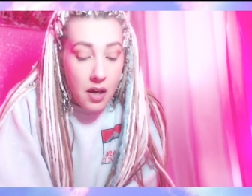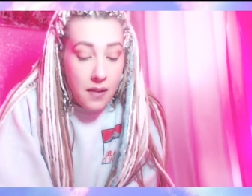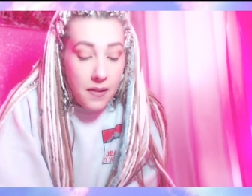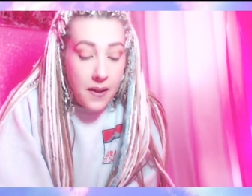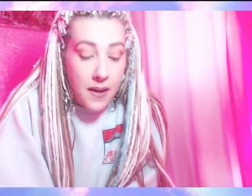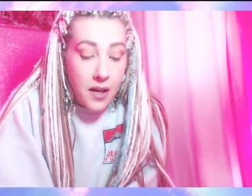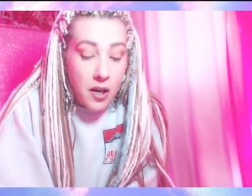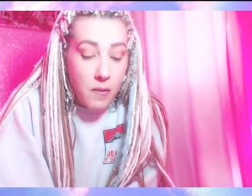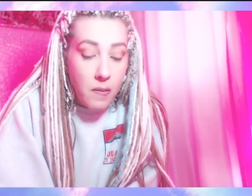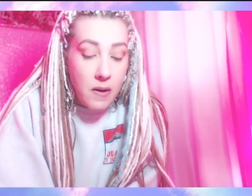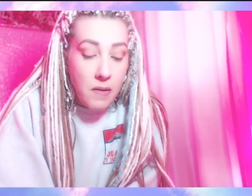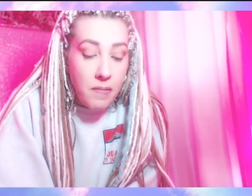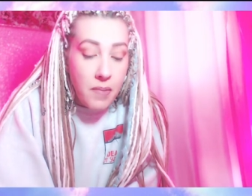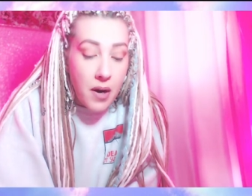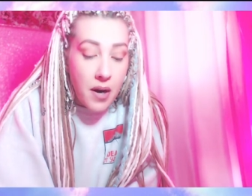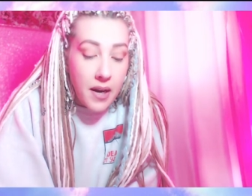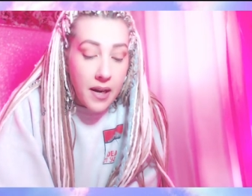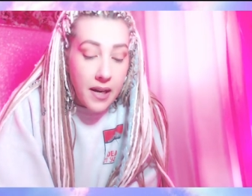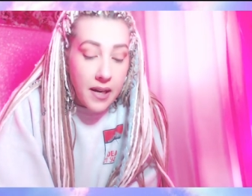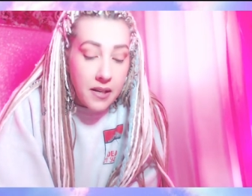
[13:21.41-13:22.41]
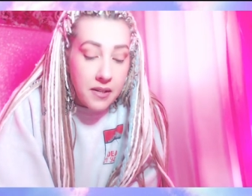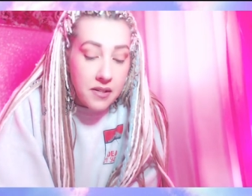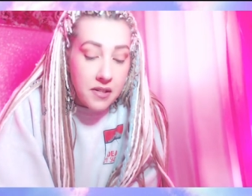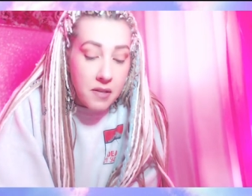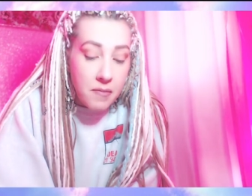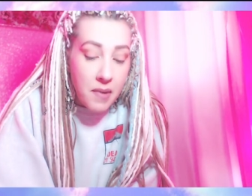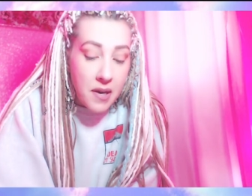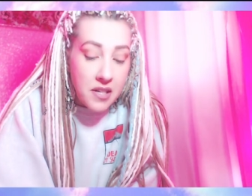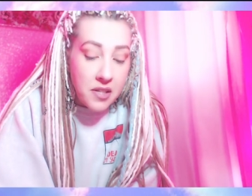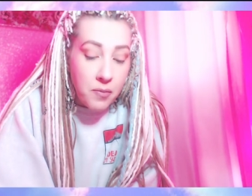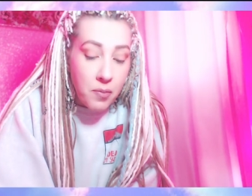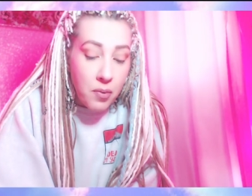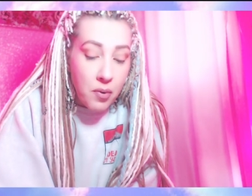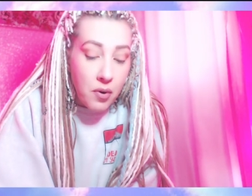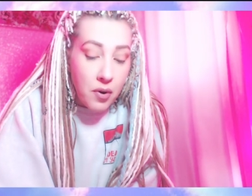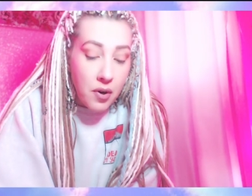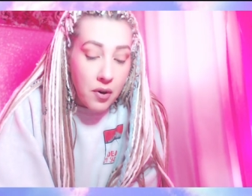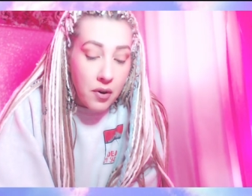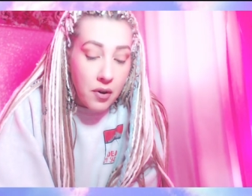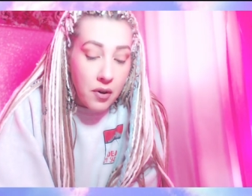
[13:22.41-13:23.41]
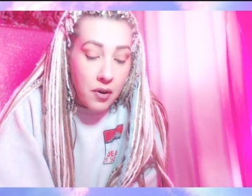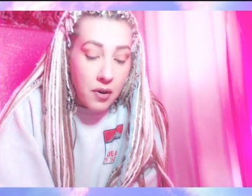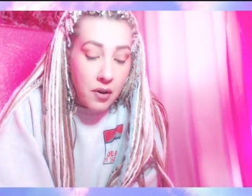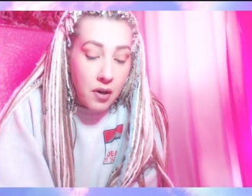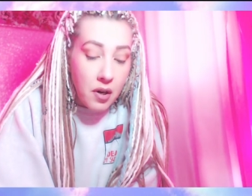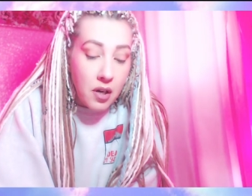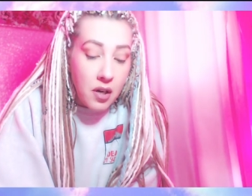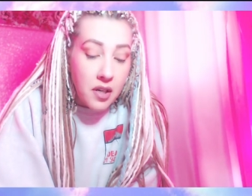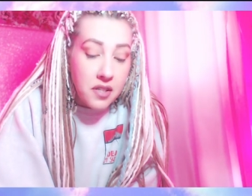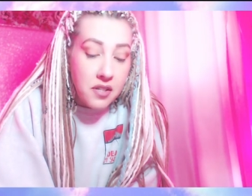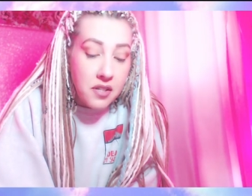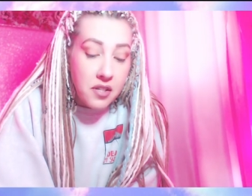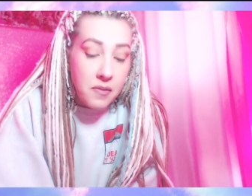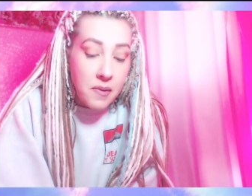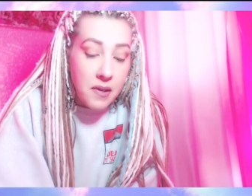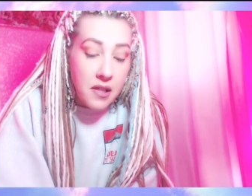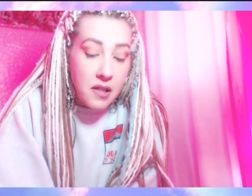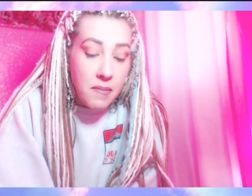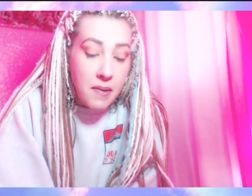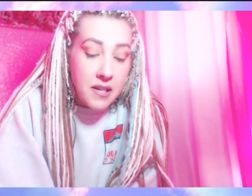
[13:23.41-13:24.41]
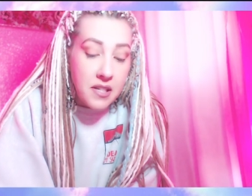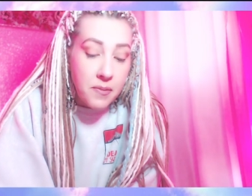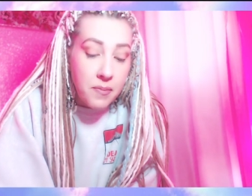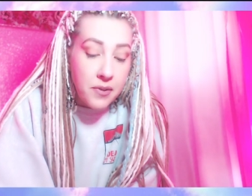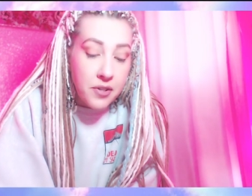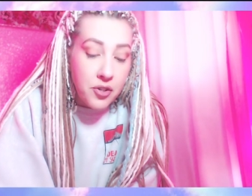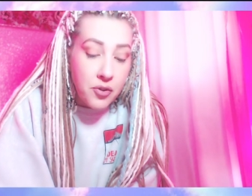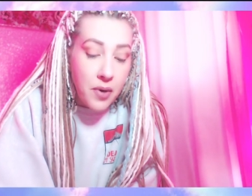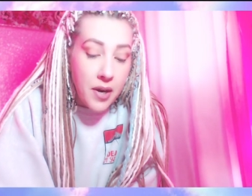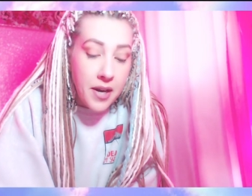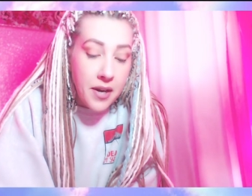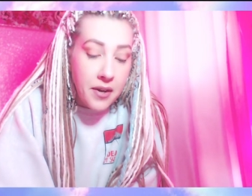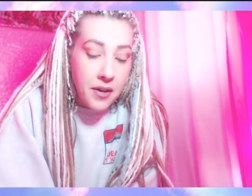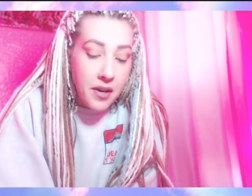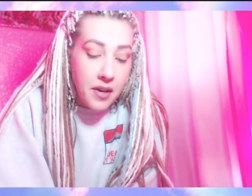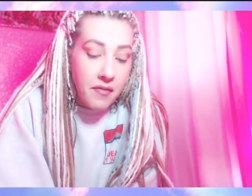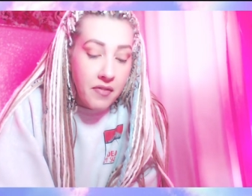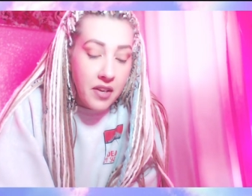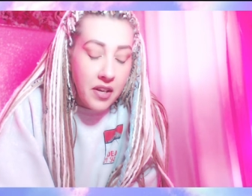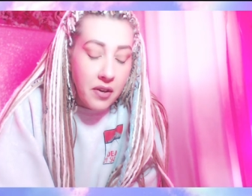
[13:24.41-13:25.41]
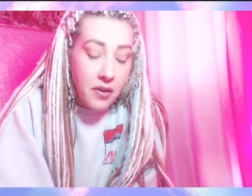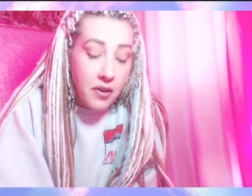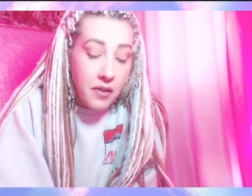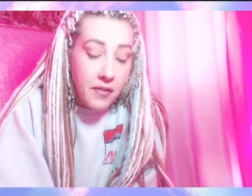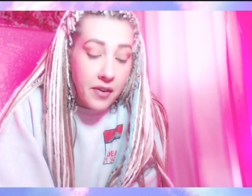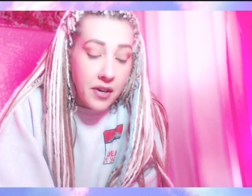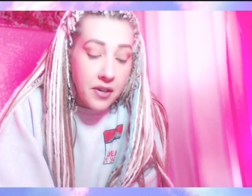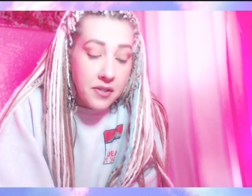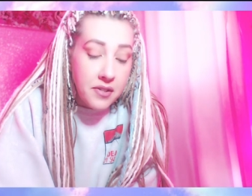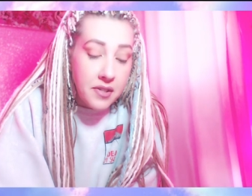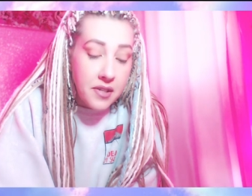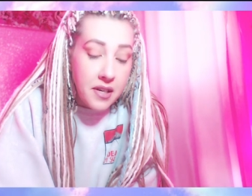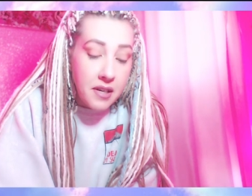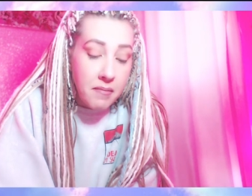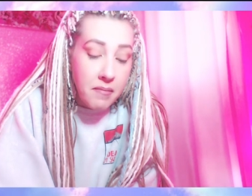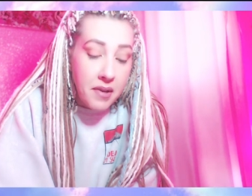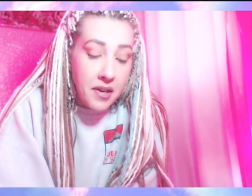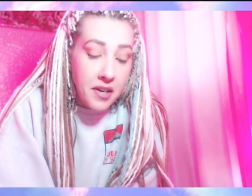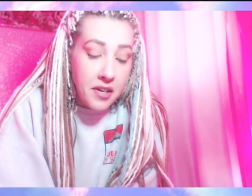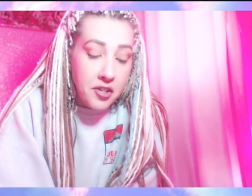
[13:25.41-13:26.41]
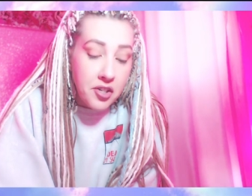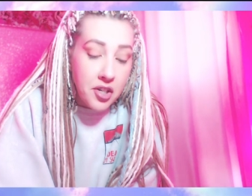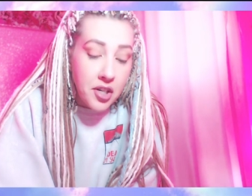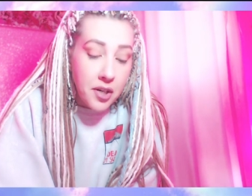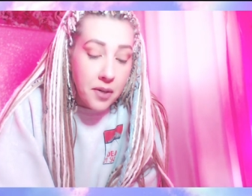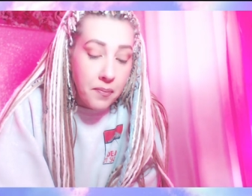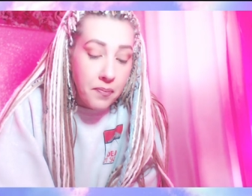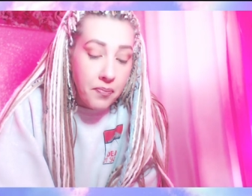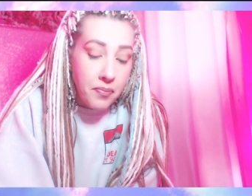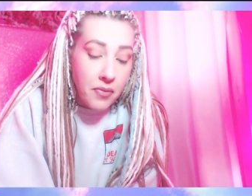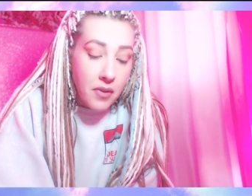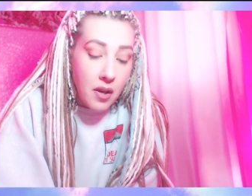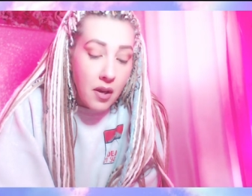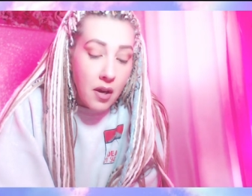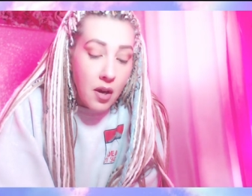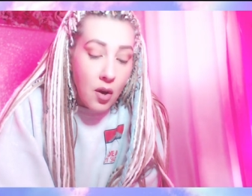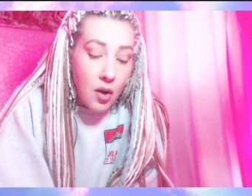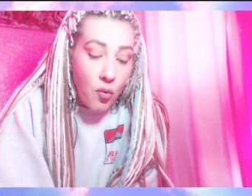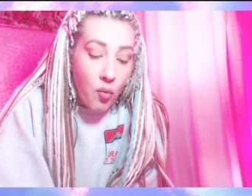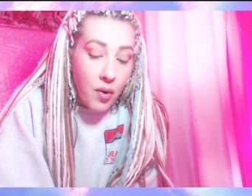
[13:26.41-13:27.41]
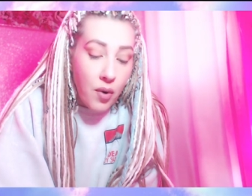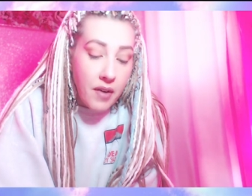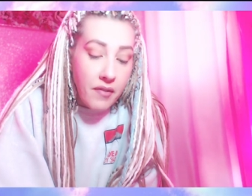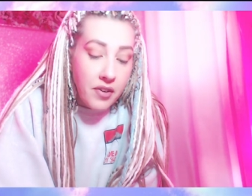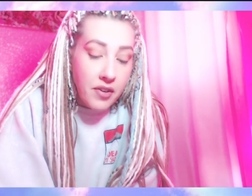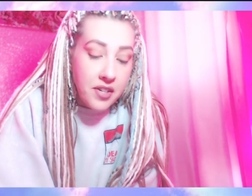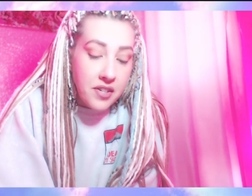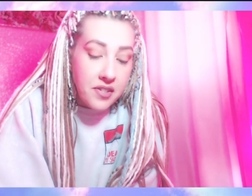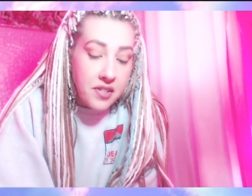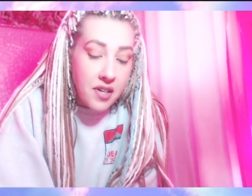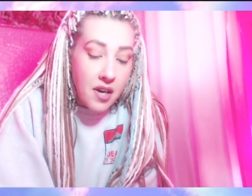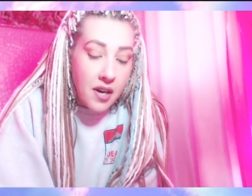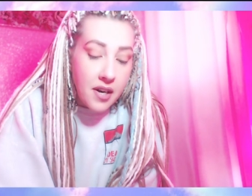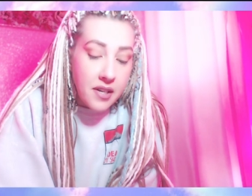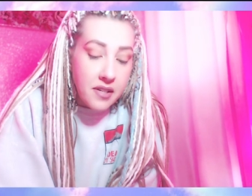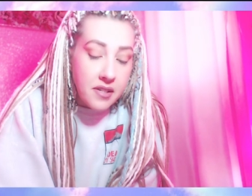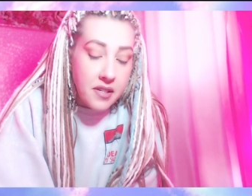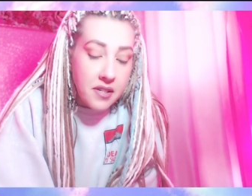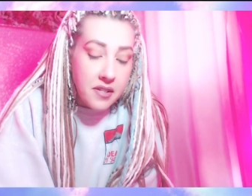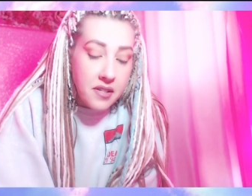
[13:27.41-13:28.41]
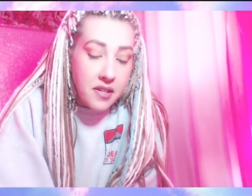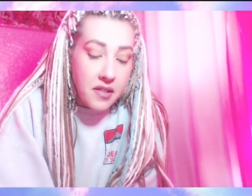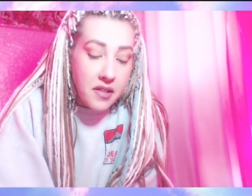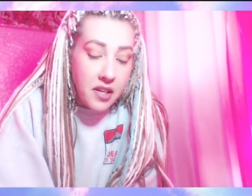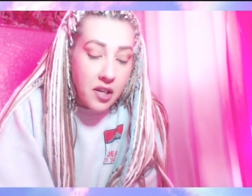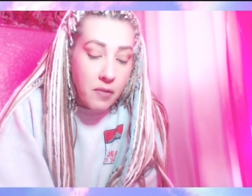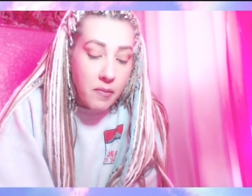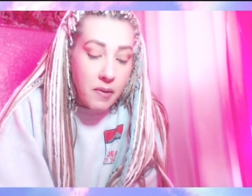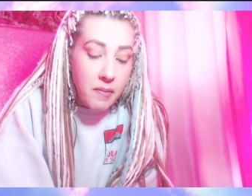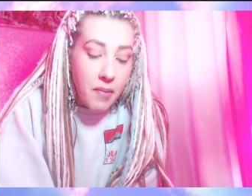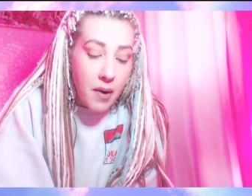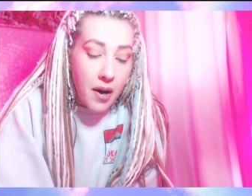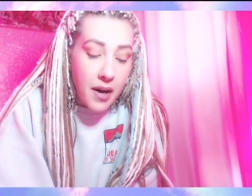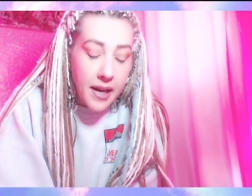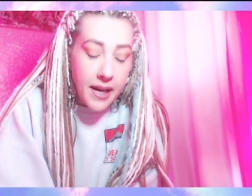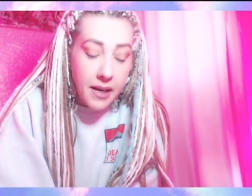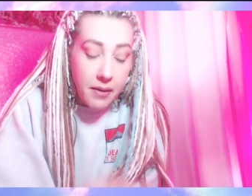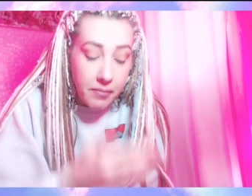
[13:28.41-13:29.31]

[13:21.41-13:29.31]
The human body is the best portal, or excuse me, the best portrayal of the universe in miniature. Whatever does not exist in the human body